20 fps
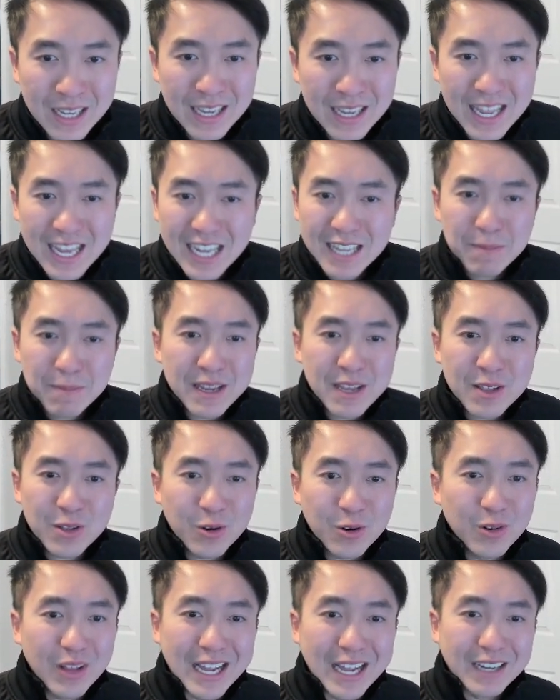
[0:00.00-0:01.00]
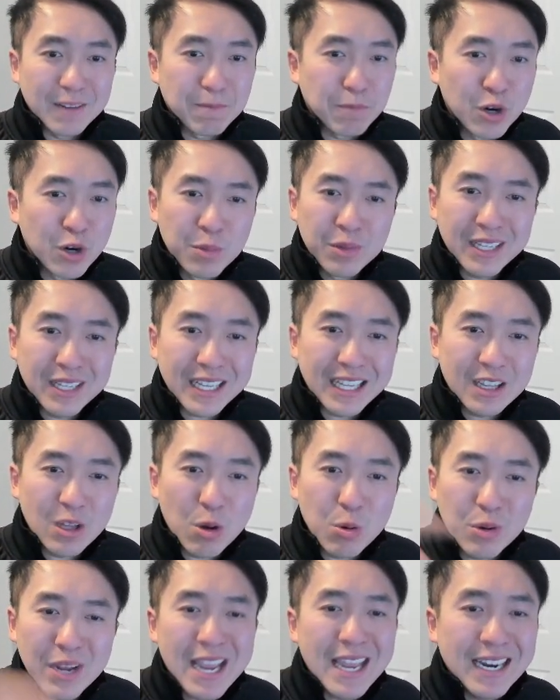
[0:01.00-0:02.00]
It could be either permanently
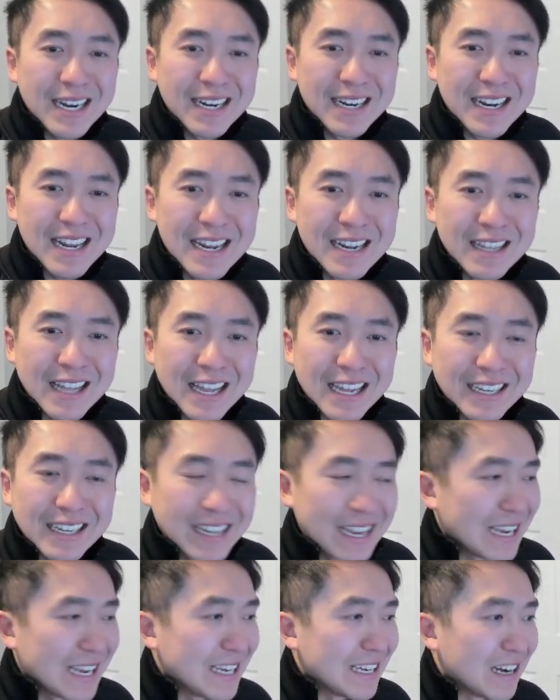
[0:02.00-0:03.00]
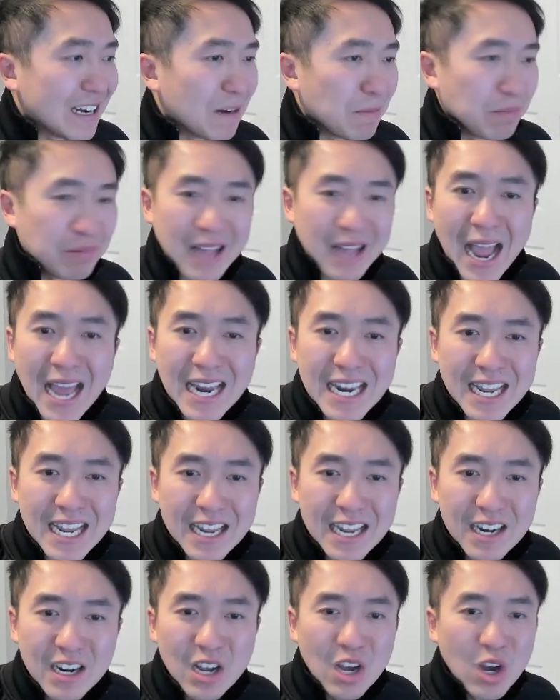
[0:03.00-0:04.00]
located in a
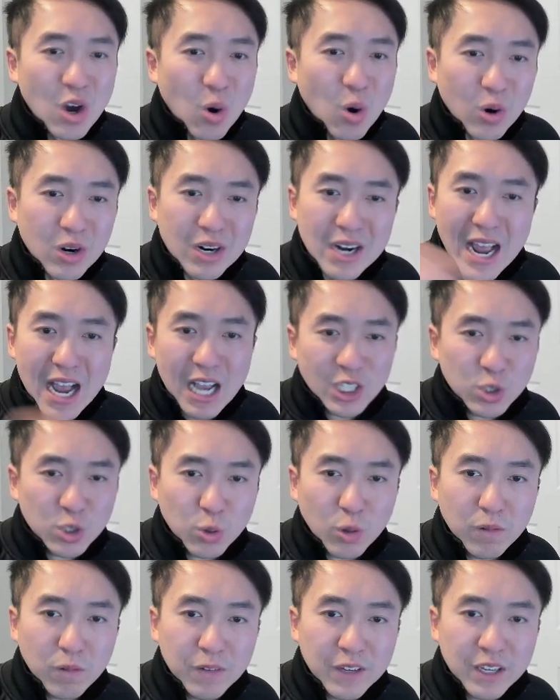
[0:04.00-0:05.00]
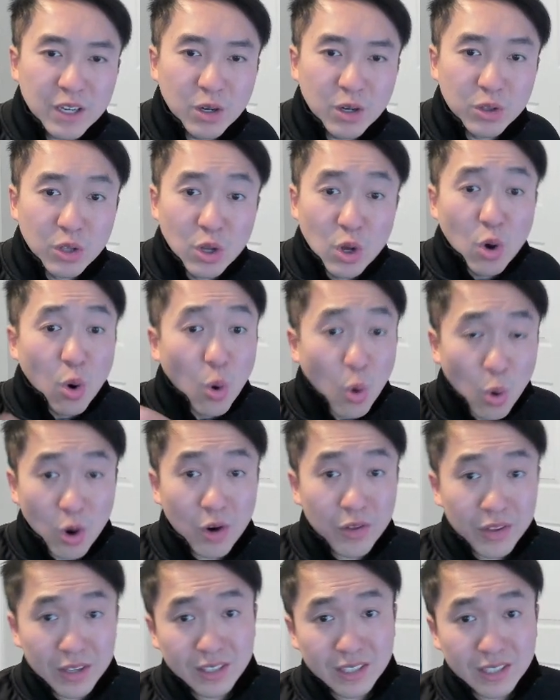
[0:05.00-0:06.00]
planet or an asteroid field, or
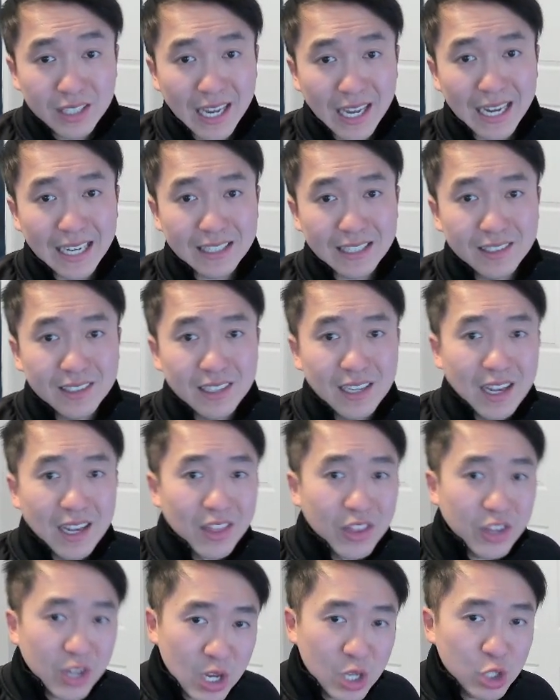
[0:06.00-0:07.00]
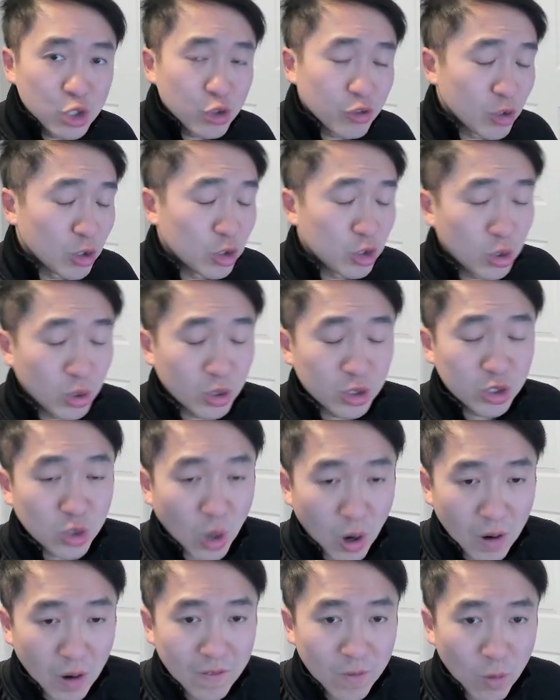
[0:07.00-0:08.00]
in this case, the kindred of the Eternal
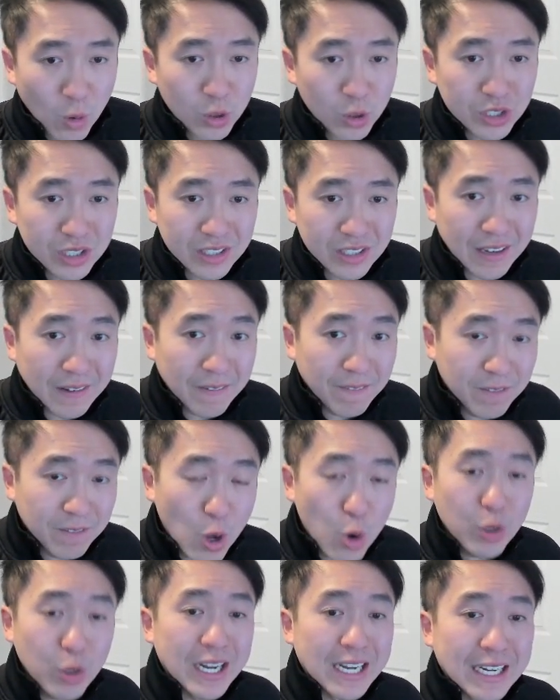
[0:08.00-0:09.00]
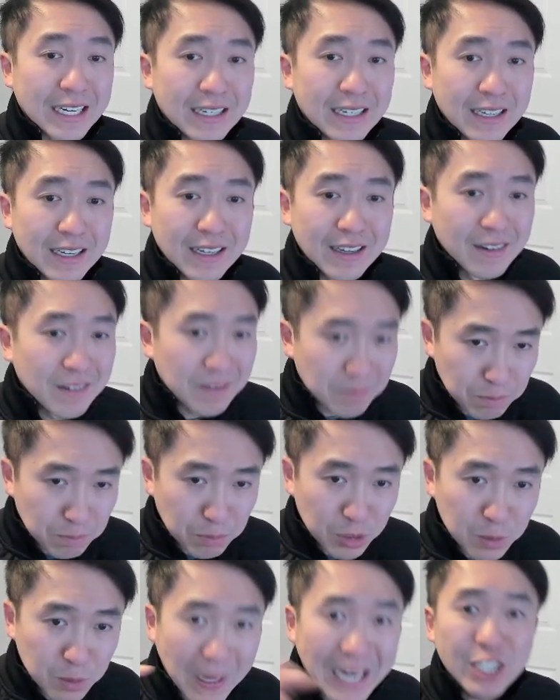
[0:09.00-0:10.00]
Starforge is a floating
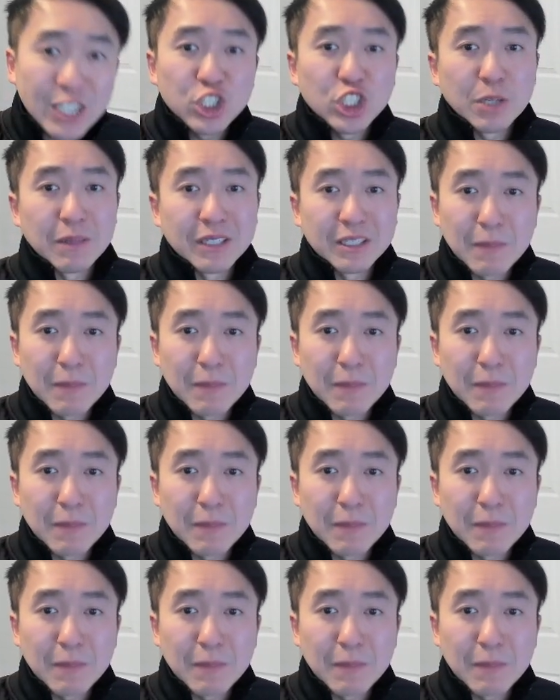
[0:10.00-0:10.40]
spaceship. It's